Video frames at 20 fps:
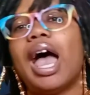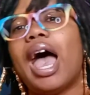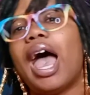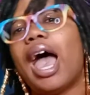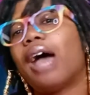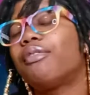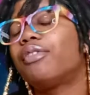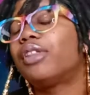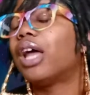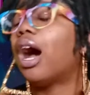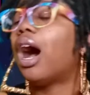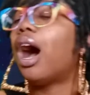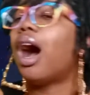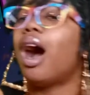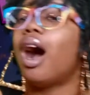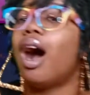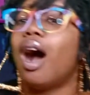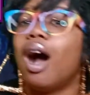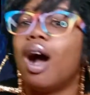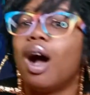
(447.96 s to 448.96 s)
after
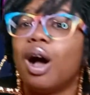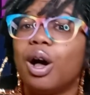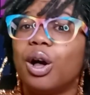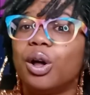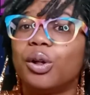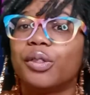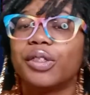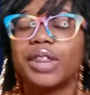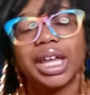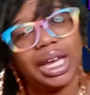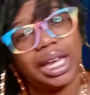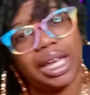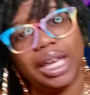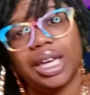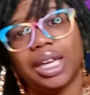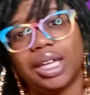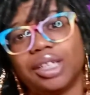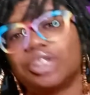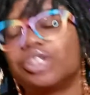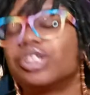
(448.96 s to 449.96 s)
all the
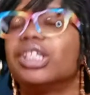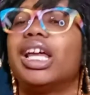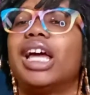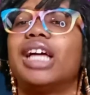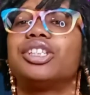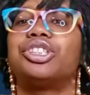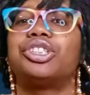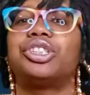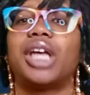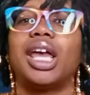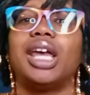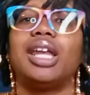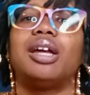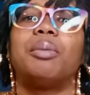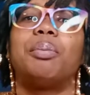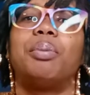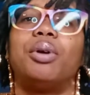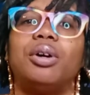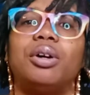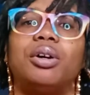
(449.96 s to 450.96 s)
ish that
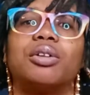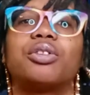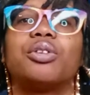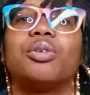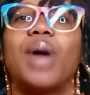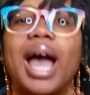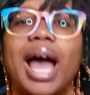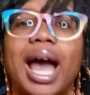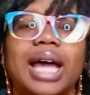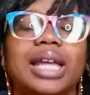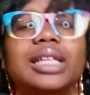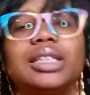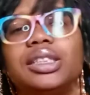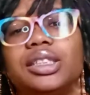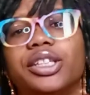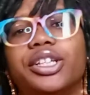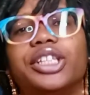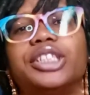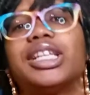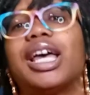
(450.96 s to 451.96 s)
Shayna pulled throughout the
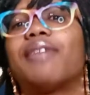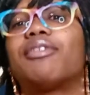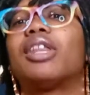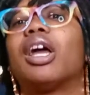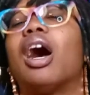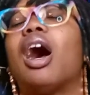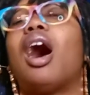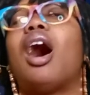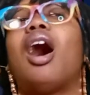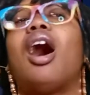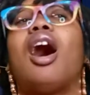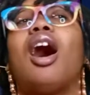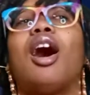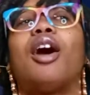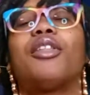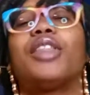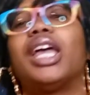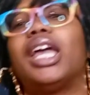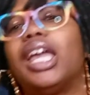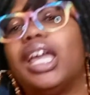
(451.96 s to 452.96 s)
series, after
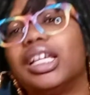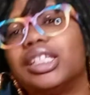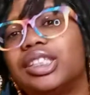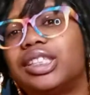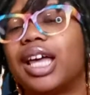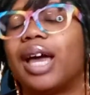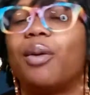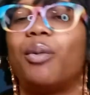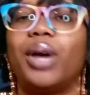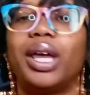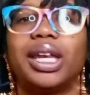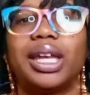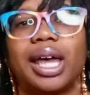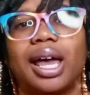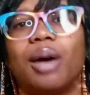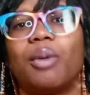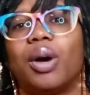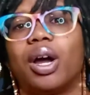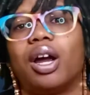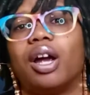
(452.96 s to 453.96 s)
all the ish that went
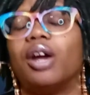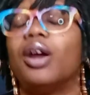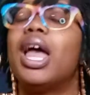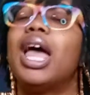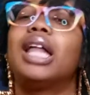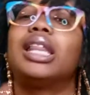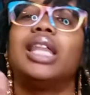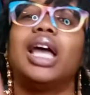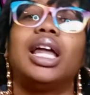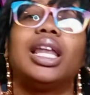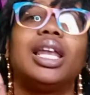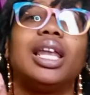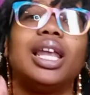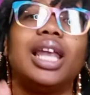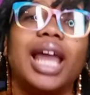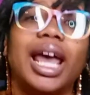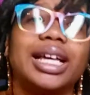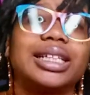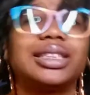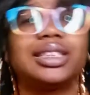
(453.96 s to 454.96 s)
down with her, the
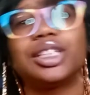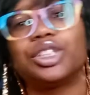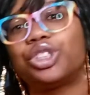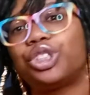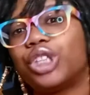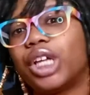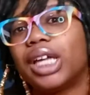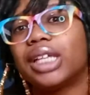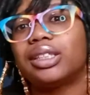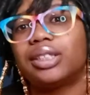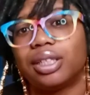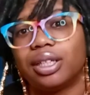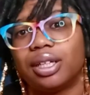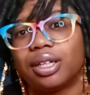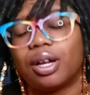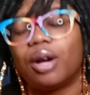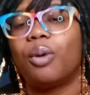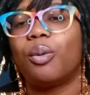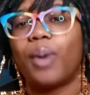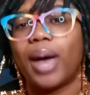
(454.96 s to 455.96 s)
lesson she
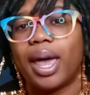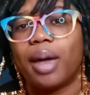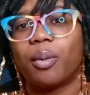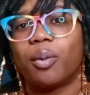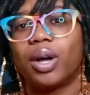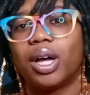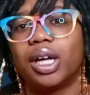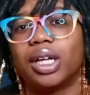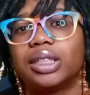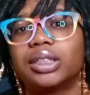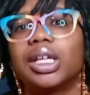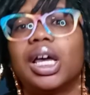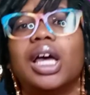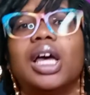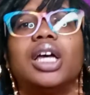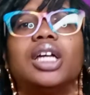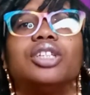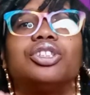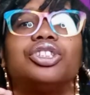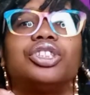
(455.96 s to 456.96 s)
took away was
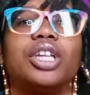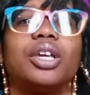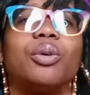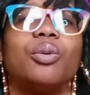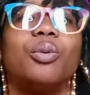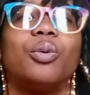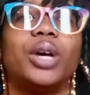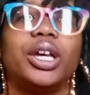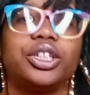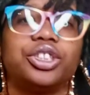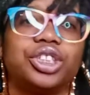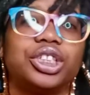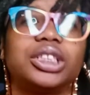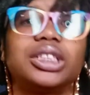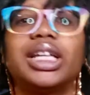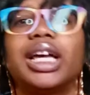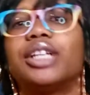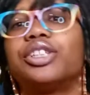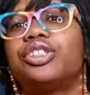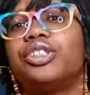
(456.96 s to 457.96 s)
she wishes
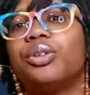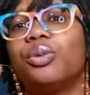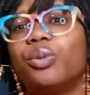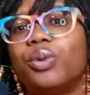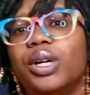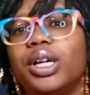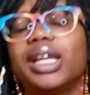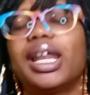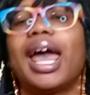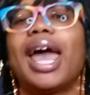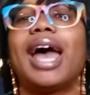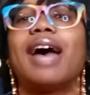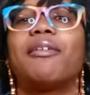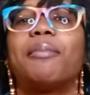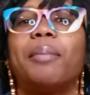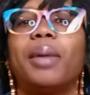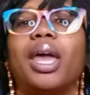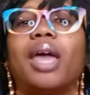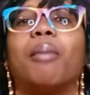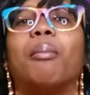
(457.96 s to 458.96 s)
that she would
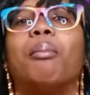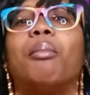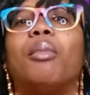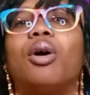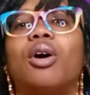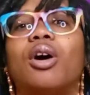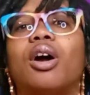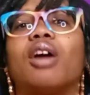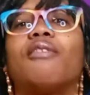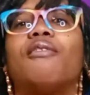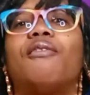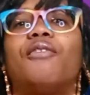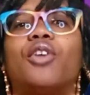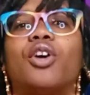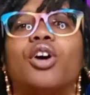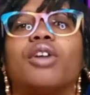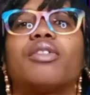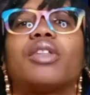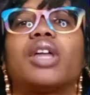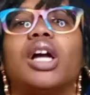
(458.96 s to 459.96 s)
have been more
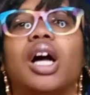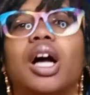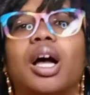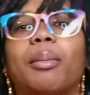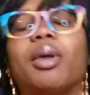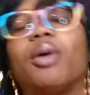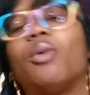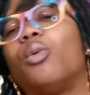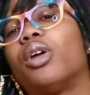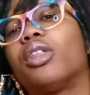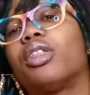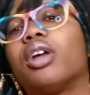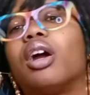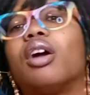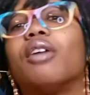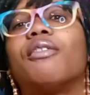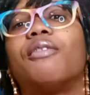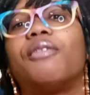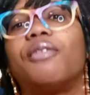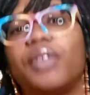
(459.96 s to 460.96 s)
forthcoming with
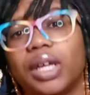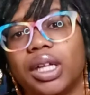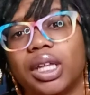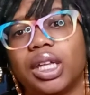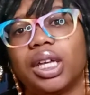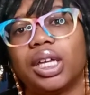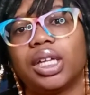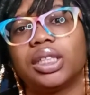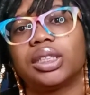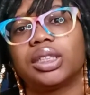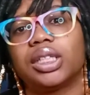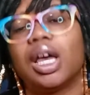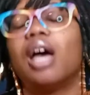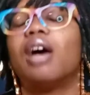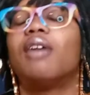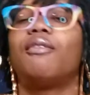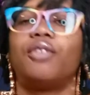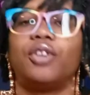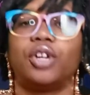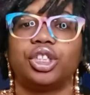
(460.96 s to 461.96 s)
her feelings
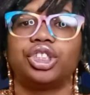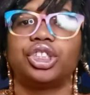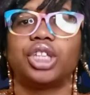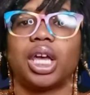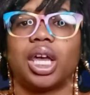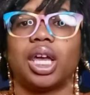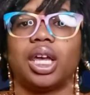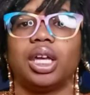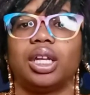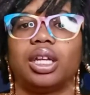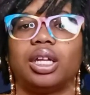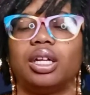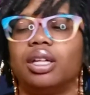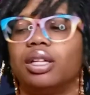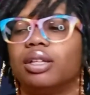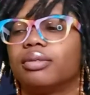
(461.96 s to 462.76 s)
for shame.